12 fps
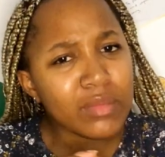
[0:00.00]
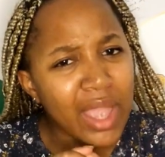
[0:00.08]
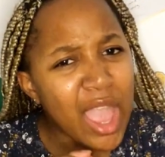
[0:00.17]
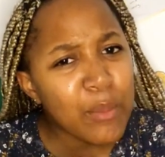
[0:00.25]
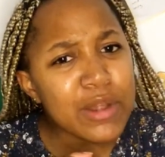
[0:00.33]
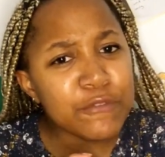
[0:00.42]

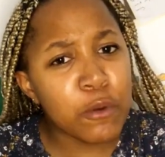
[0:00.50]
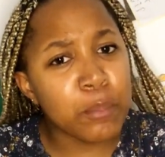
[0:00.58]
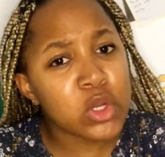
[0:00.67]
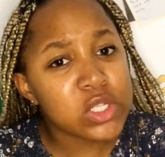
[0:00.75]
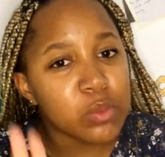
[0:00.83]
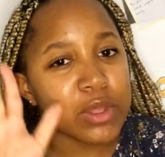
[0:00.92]
I went for
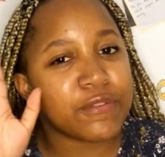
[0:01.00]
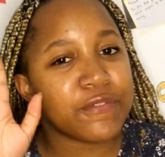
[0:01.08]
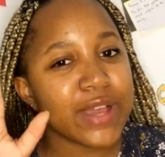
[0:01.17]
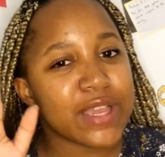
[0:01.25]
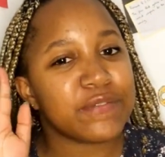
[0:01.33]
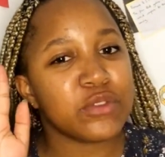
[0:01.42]
boarding with
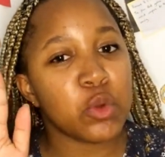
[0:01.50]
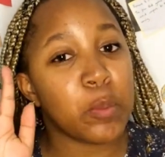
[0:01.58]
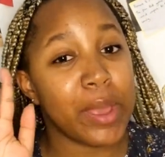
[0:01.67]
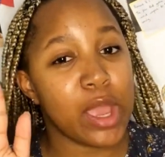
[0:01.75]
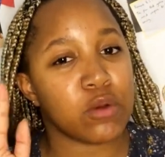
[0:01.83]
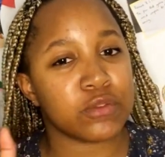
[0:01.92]
five new
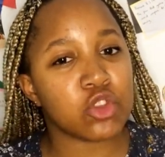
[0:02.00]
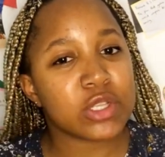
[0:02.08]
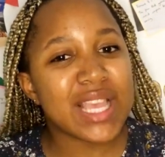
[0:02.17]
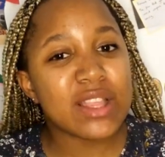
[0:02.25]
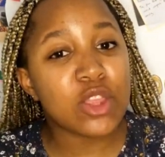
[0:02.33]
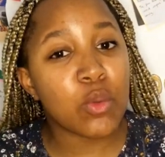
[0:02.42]
pair of socks
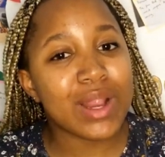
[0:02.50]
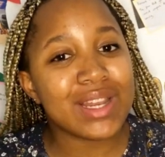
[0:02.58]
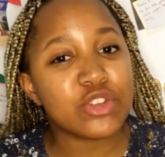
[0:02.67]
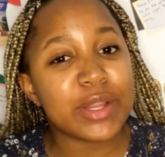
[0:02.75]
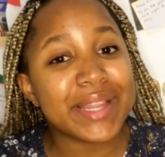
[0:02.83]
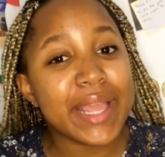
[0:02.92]
and they were
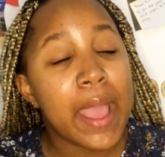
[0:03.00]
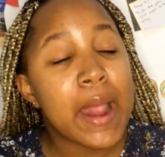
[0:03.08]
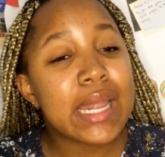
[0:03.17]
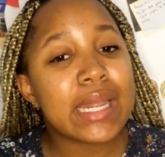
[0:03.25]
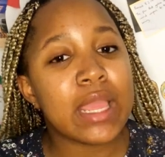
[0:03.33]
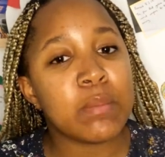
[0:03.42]
literally
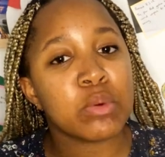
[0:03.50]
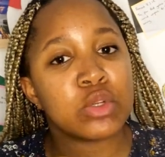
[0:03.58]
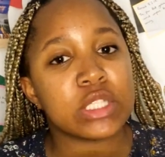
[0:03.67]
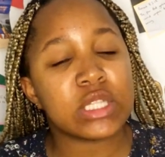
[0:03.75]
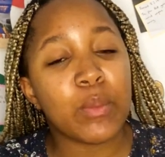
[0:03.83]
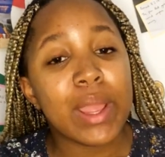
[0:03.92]

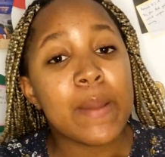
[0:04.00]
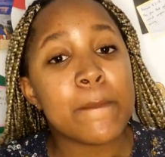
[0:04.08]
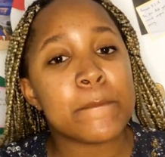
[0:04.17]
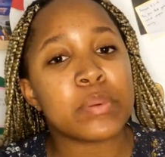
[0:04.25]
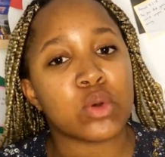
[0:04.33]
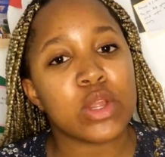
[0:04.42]
labeled. They were
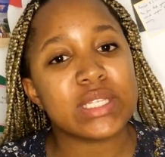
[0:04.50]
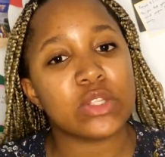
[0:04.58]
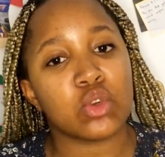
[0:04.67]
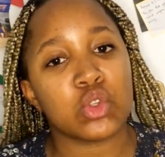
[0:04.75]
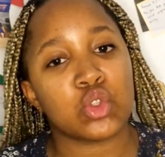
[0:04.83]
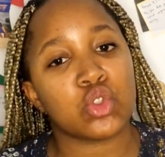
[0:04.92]
embroidered
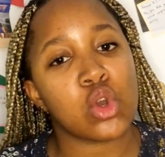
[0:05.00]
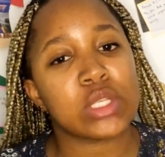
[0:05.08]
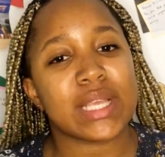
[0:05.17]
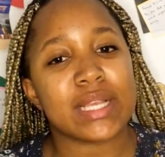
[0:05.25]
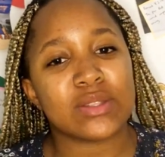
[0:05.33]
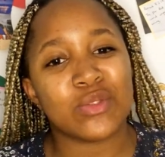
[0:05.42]
those socks
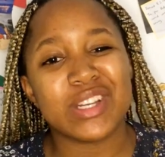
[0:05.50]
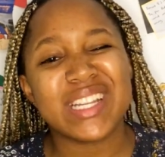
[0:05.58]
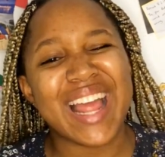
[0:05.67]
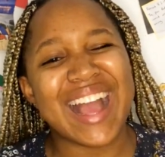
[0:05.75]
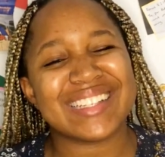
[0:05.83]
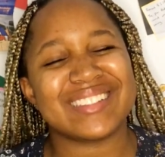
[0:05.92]
guys. They were
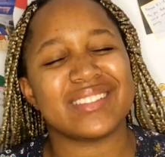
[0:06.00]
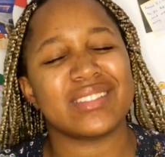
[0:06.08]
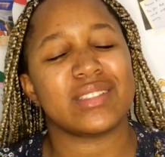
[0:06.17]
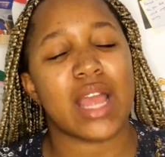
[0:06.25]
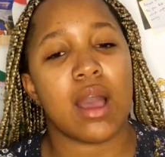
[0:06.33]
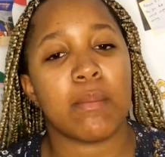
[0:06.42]
written Ashley
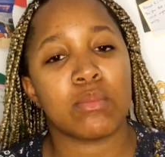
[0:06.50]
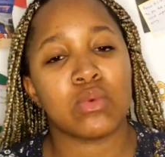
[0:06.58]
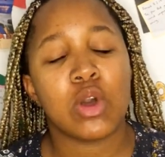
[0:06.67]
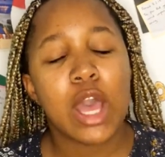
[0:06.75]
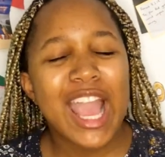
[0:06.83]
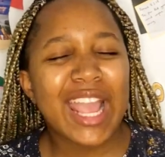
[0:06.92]

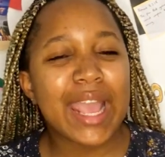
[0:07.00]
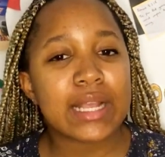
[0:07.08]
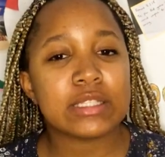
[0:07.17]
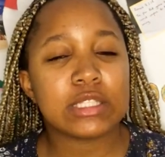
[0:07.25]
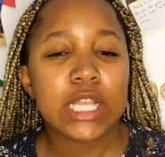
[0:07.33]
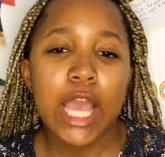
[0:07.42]
Shamhu
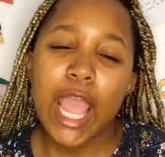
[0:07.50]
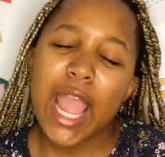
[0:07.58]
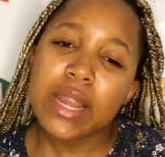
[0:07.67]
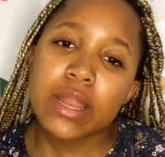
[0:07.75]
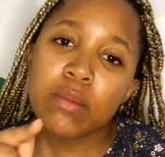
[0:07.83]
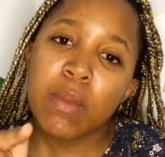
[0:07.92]
guys.
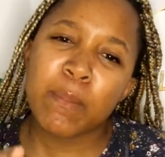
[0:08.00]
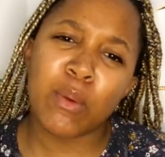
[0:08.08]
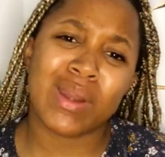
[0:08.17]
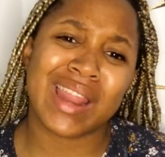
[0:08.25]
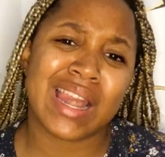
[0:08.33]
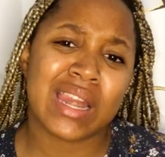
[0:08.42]
And I remember
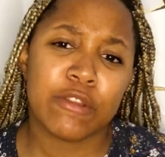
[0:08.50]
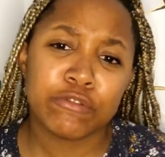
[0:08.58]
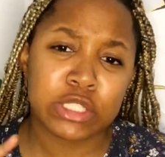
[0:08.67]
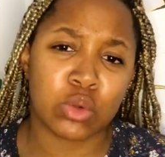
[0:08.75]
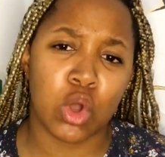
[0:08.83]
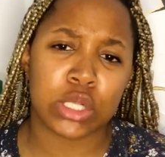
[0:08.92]
when I left
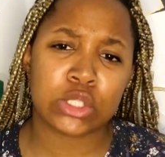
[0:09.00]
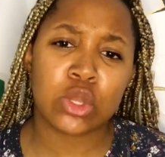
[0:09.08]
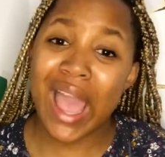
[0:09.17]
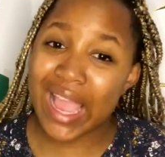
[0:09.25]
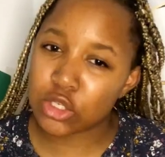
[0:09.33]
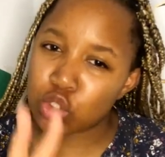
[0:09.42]
the hostel
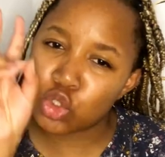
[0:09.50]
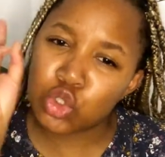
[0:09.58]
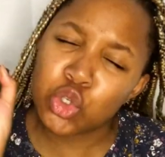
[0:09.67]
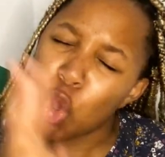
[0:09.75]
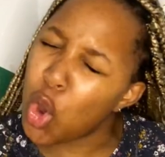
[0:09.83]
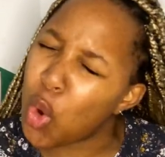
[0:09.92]
I had
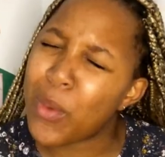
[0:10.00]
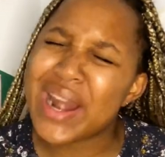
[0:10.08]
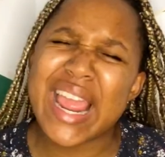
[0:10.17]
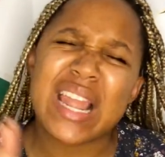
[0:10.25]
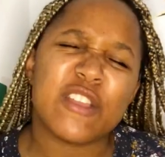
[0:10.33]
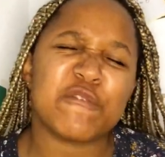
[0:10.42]
two.
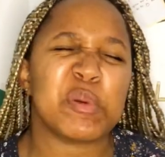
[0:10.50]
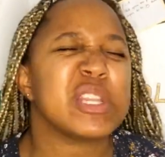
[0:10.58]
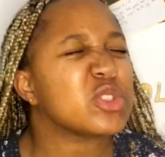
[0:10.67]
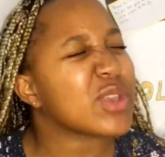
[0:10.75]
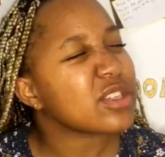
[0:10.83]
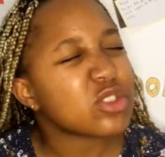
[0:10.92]
When I left
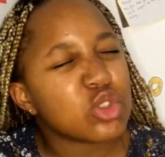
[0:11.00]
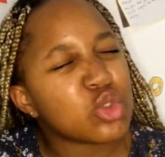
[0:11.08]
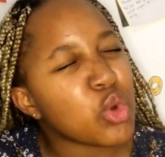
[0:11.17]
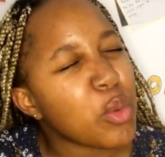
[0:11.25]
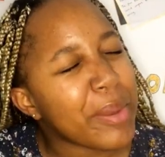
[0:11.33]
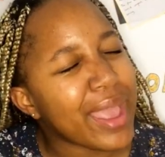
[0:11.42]
boarding school I had
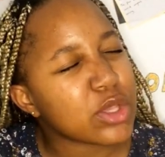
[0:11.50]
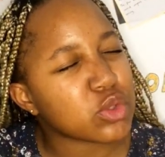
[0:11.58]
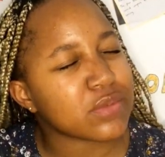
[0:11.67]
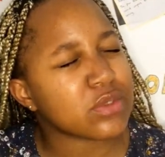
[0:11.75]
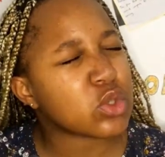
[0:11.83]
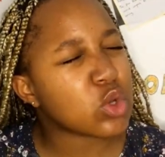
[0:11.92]
two pairs
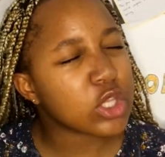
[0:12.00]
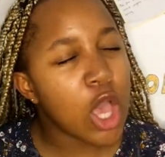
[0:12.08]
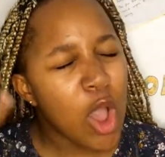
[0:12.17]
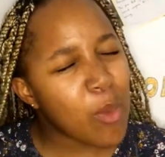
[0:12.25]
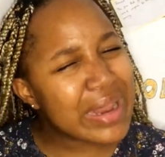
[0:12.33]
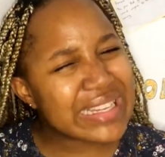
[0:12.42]
of socks.
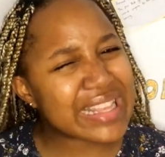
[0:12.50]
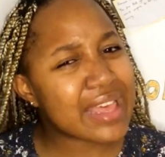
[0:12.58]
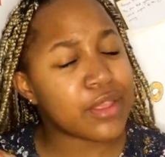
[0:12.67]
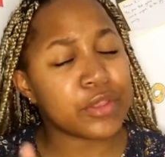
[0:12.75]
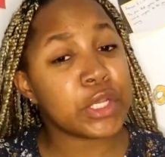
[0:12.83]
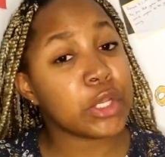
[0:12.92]
Where did the
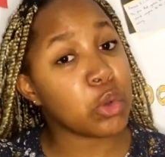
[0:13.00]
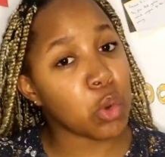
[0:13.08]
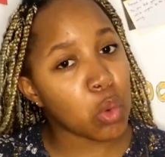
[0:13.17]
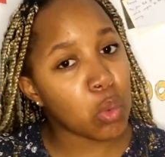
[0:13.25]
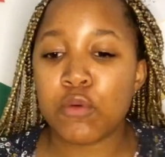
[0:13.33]
other three go?